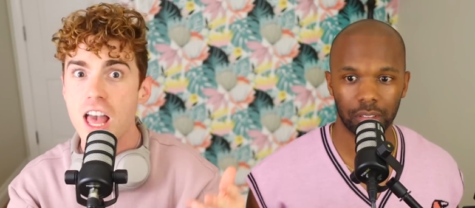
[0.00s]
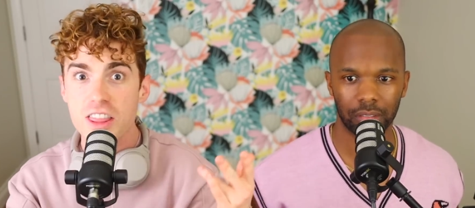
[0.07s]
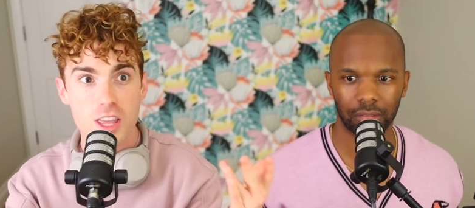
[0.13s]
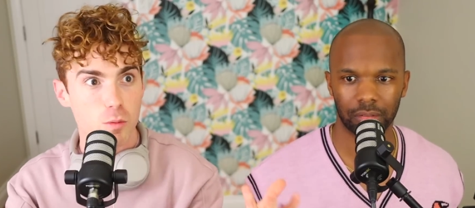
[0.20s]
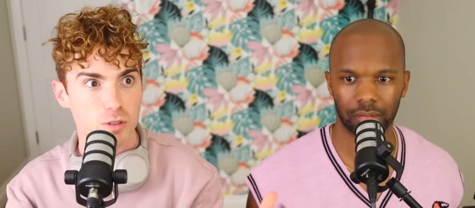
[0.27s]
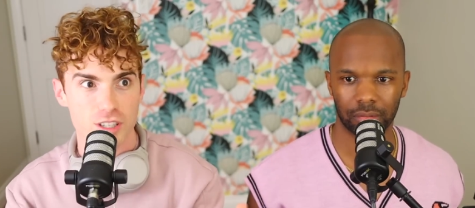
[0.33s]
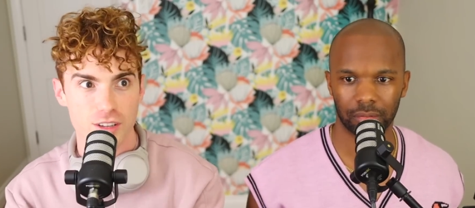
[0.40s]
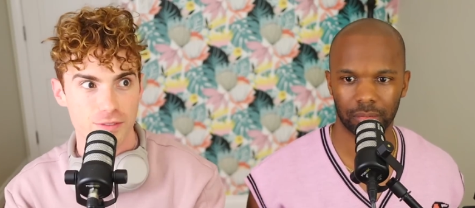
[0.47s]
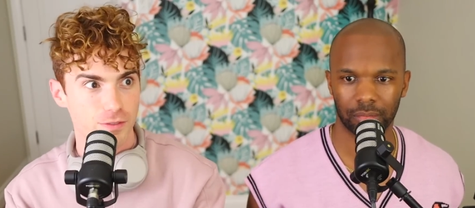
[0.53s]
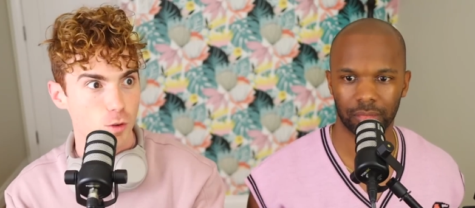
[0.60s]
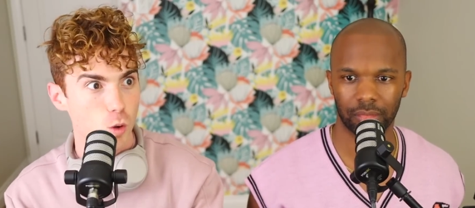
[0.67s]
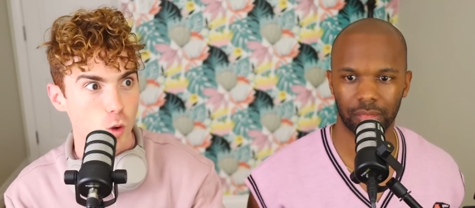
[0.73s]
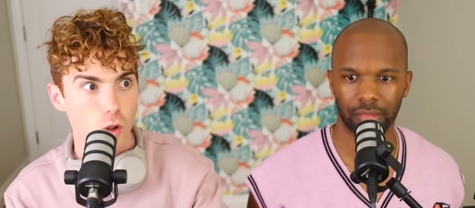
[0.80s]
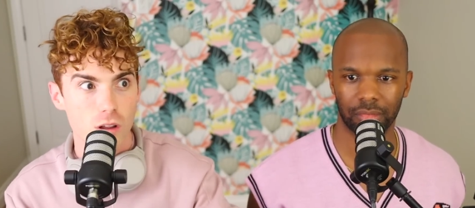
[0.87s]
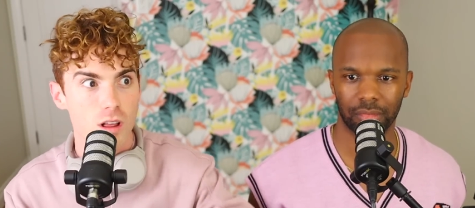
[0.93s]
Speaker 1: There was a
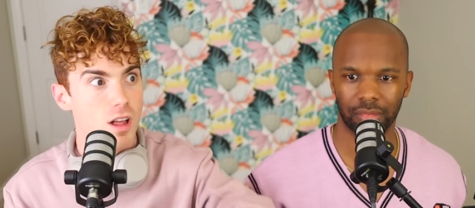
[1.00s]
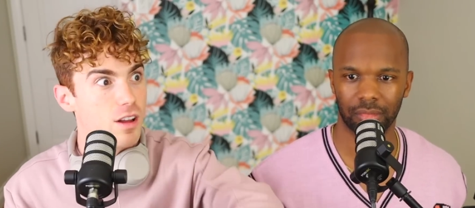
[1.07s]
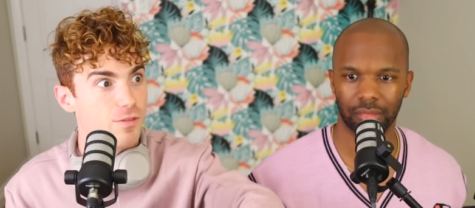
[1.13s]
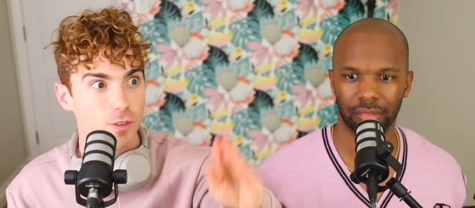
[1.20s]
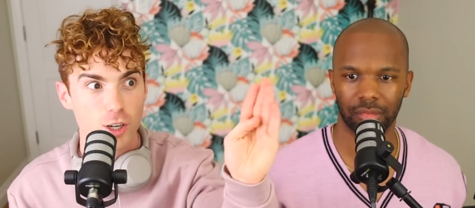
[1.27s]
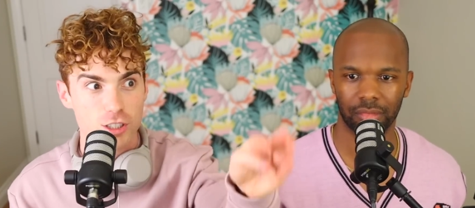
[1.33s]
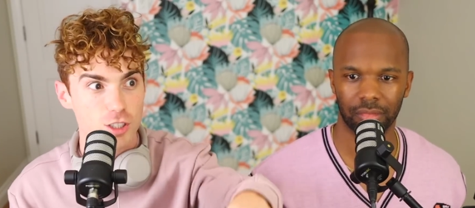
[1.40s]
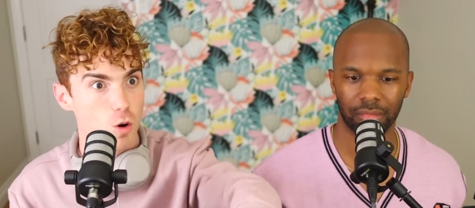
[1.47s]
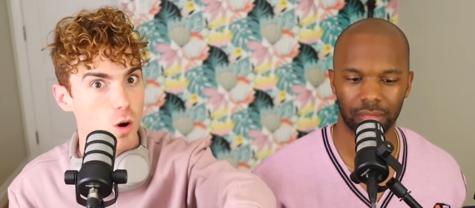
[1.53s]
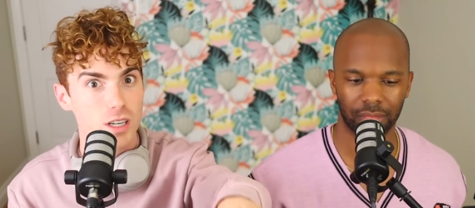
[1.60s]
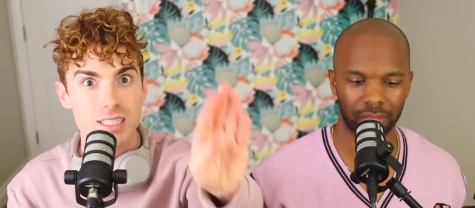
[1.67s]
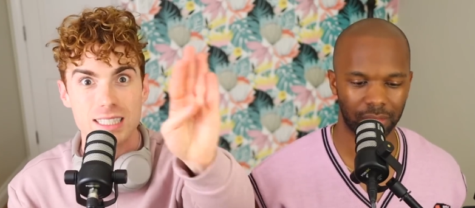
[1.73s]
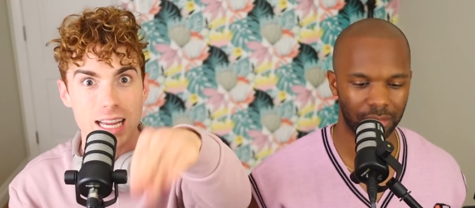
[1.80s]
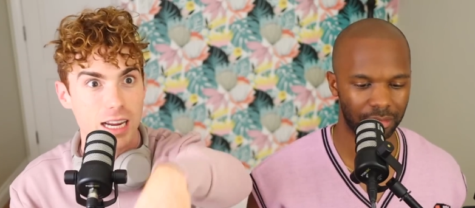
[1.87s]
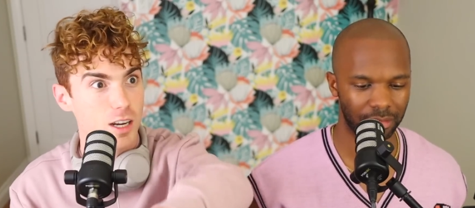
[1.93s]
full first chorus,
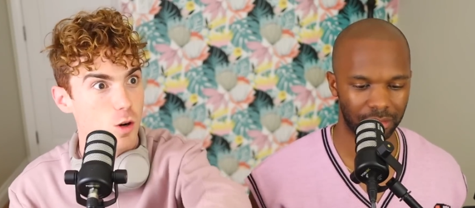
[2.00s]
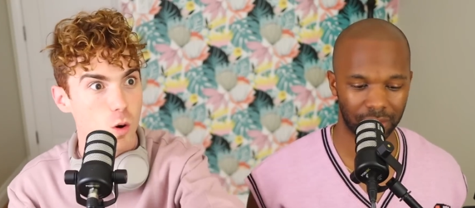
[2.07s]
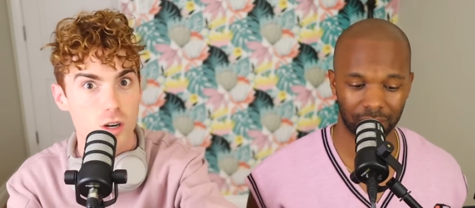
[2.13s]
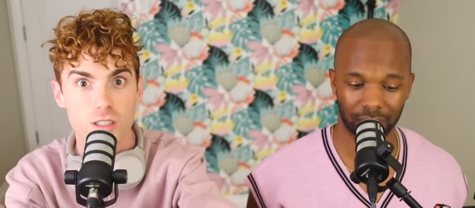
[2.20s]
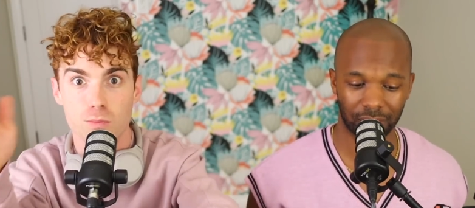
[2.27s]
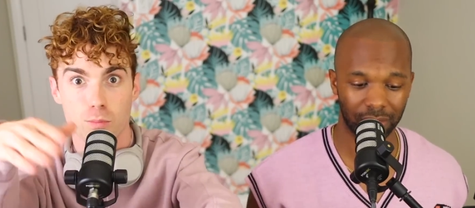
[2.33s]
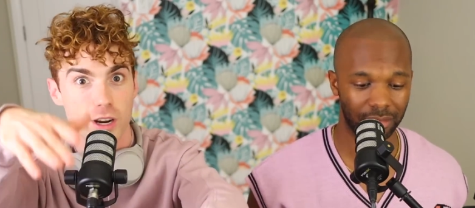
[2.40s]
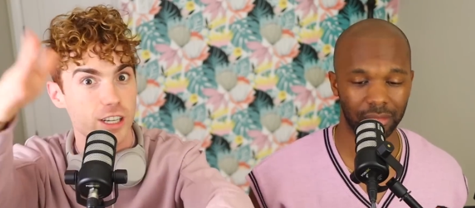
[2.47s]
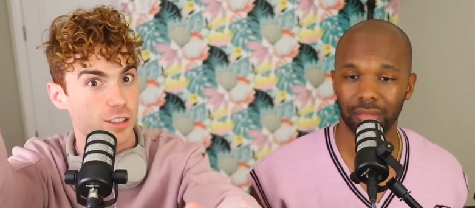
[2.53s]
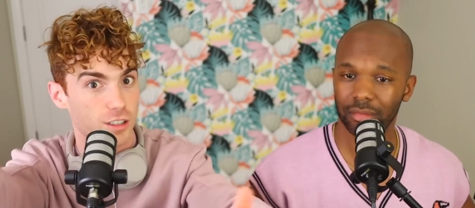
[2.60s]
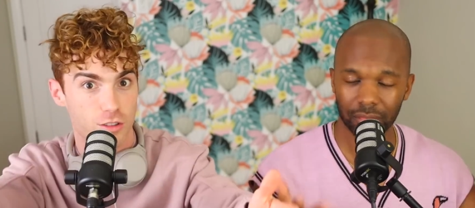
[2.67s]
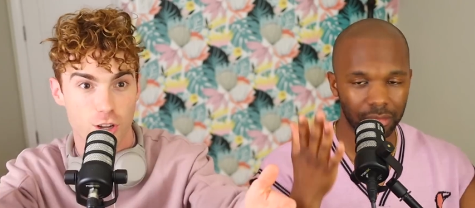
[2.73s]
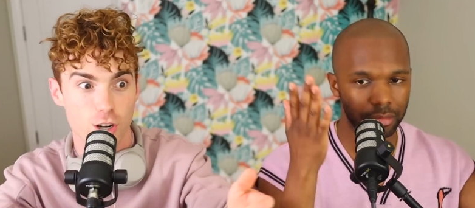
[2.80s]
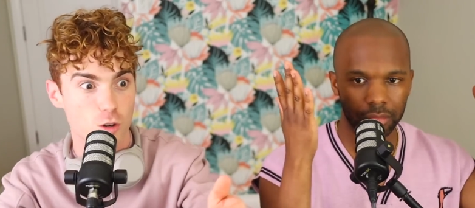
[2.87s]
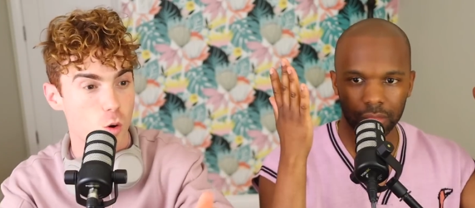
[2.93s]
second chorus, bridge,
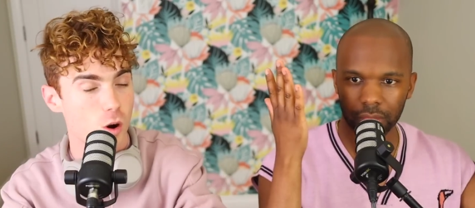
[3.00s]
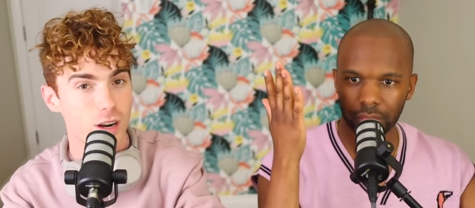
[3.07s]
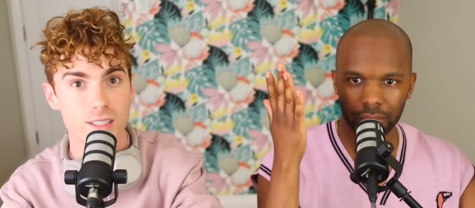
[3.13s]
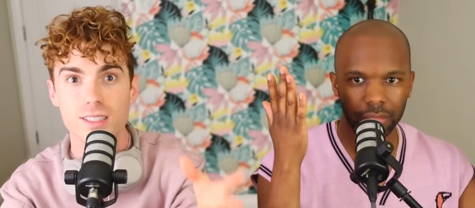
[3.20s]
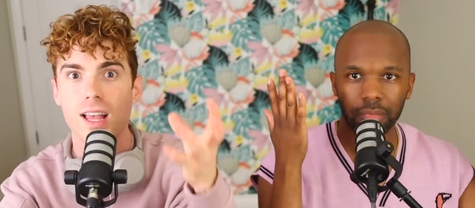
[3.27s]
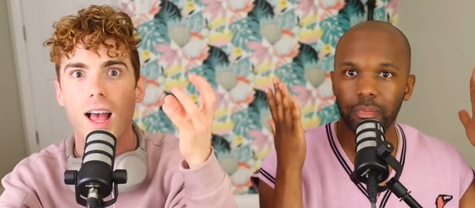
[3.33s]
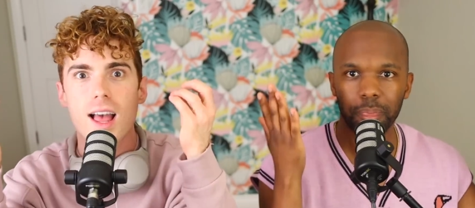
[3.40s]
third chorus.